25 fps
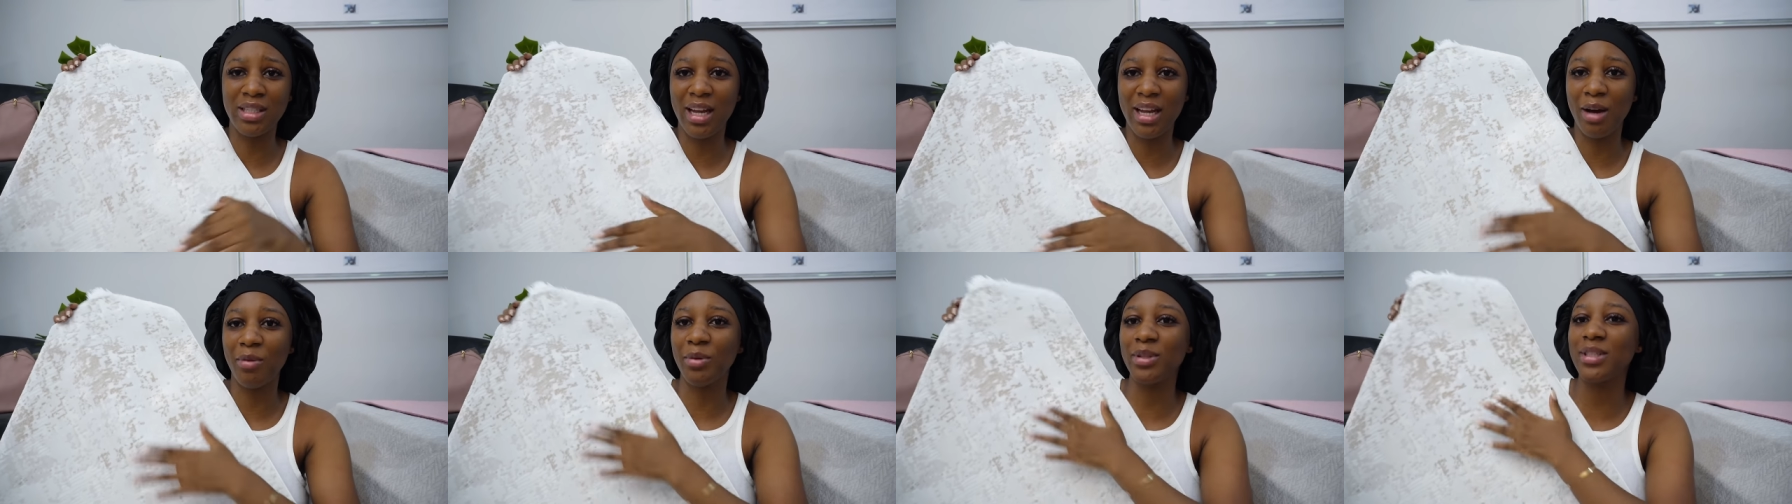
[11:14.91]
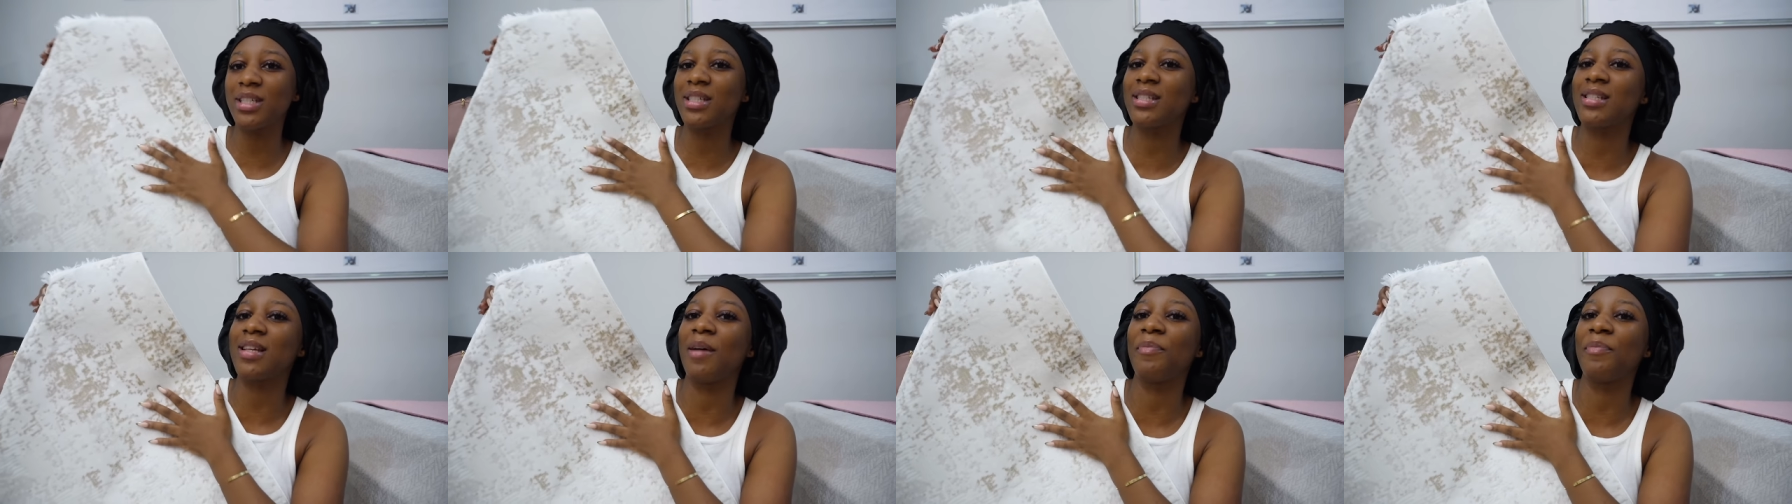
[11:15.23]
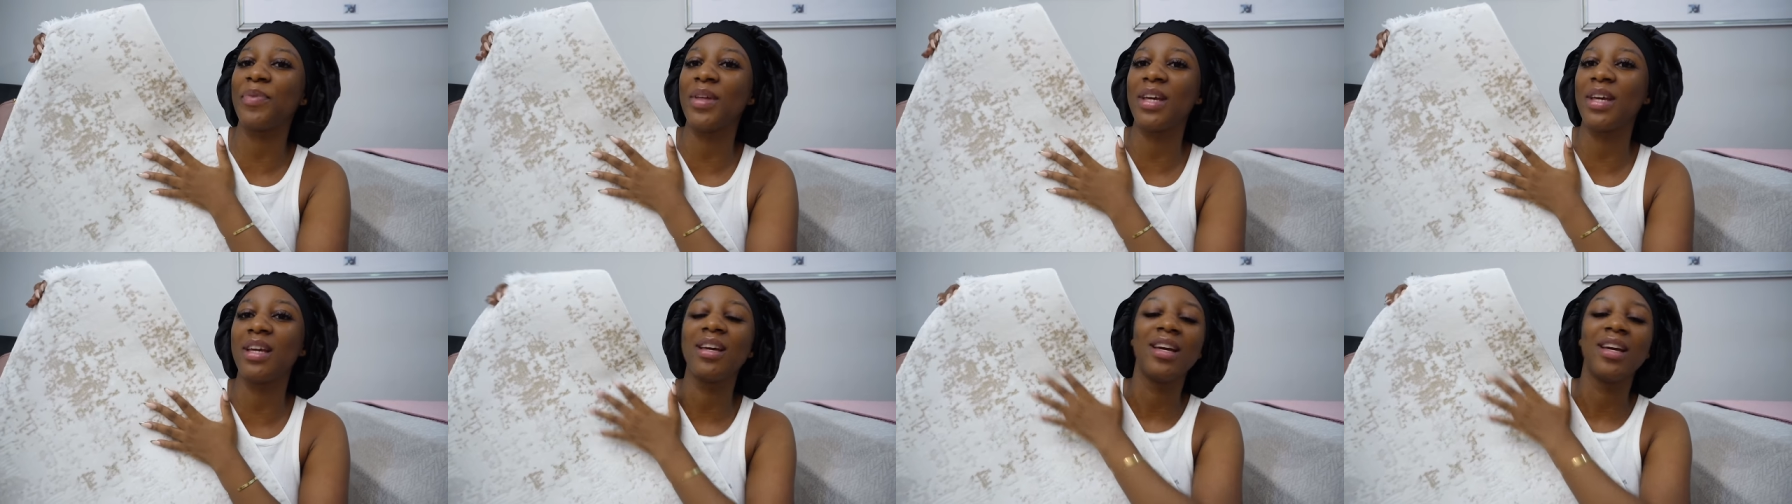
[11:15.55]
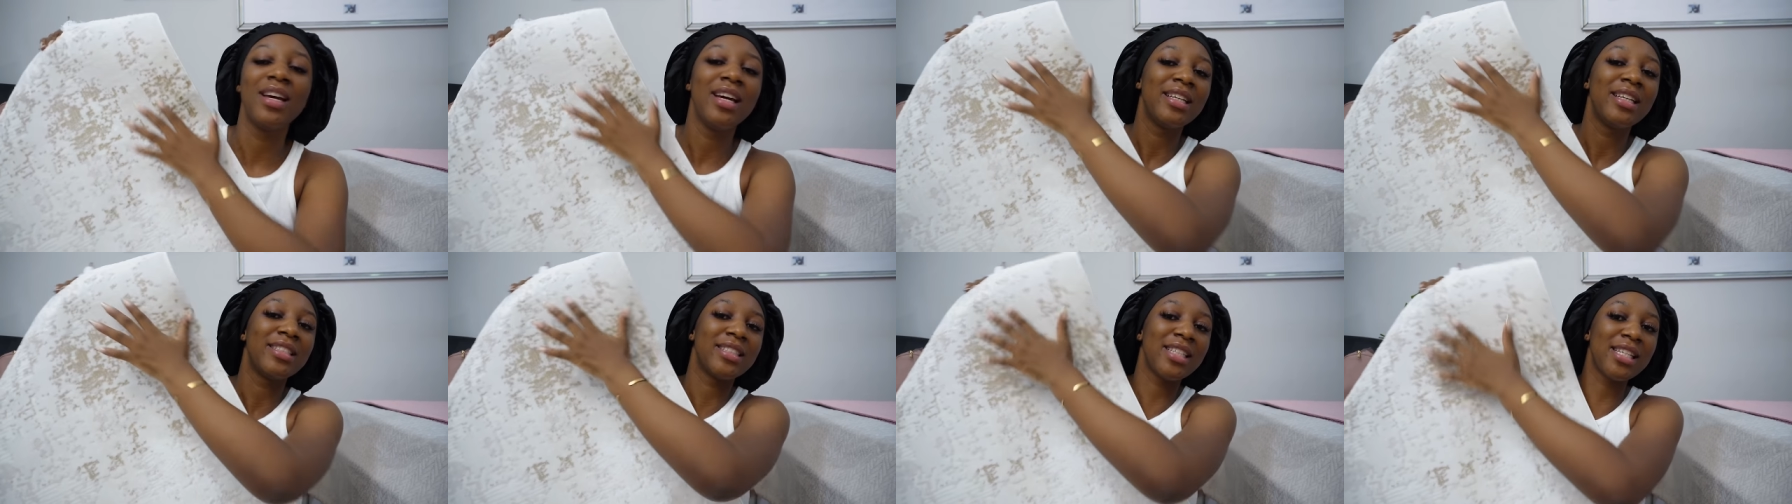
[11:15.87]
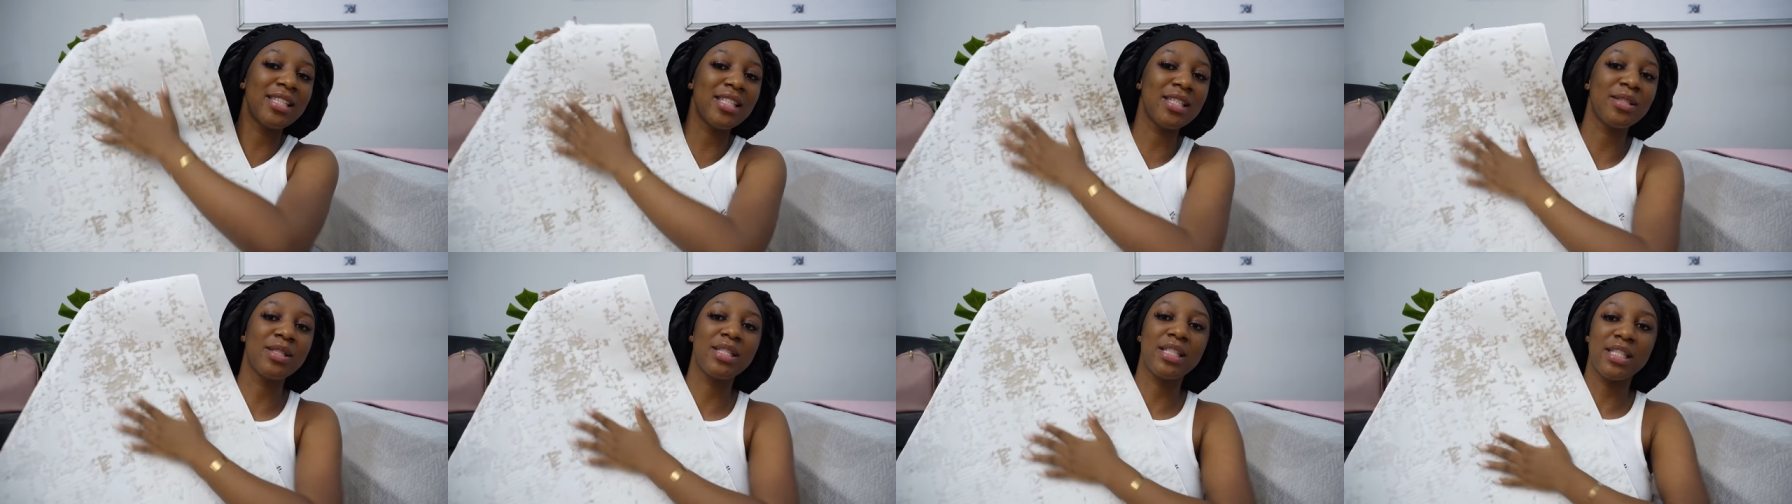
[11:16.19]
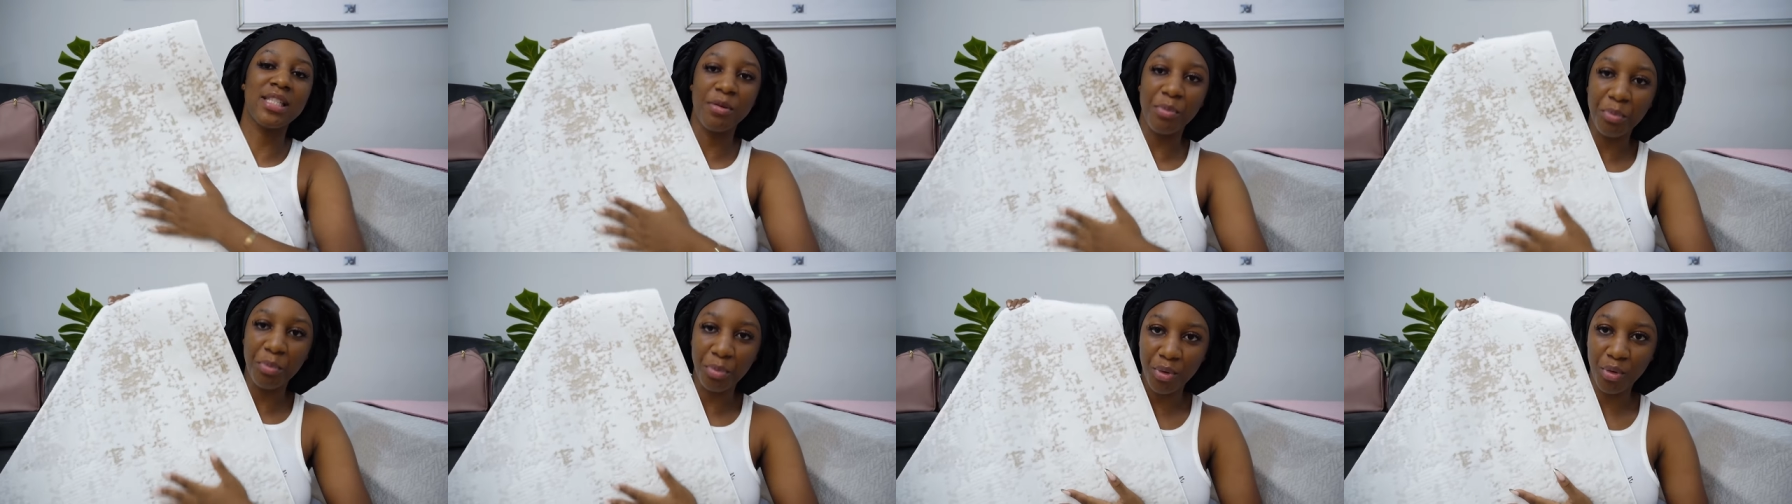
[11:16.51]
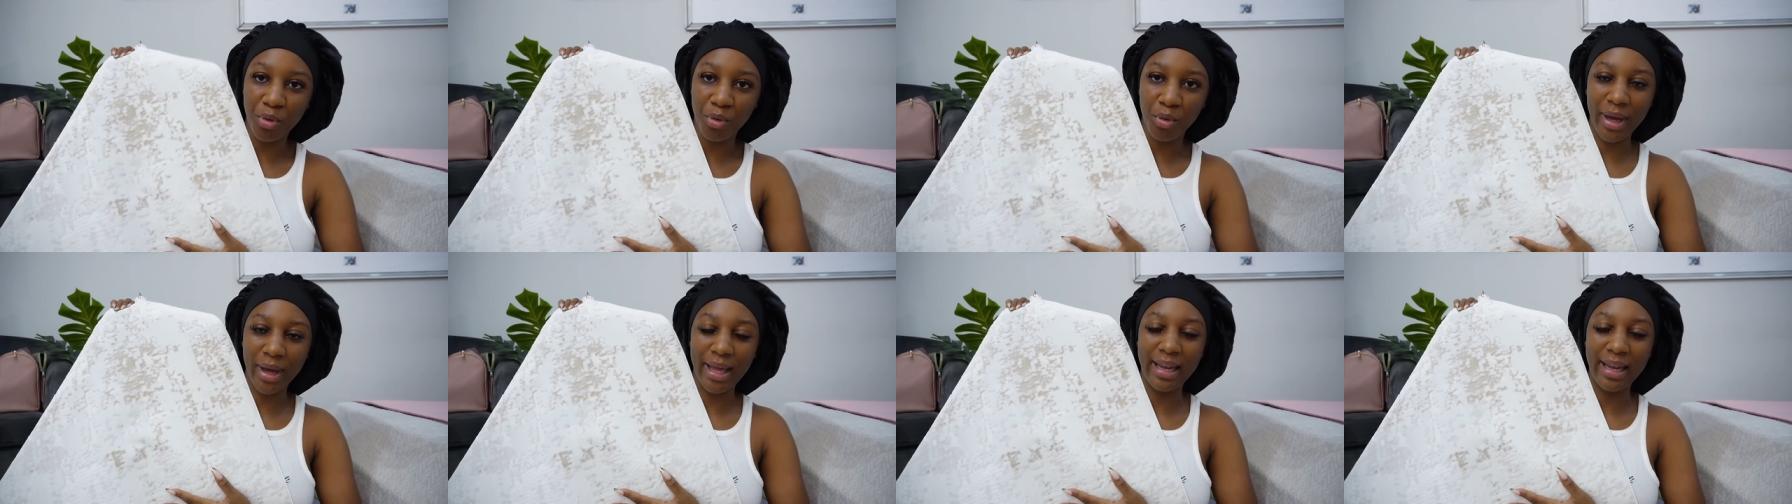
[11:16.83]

And I wanted something just simple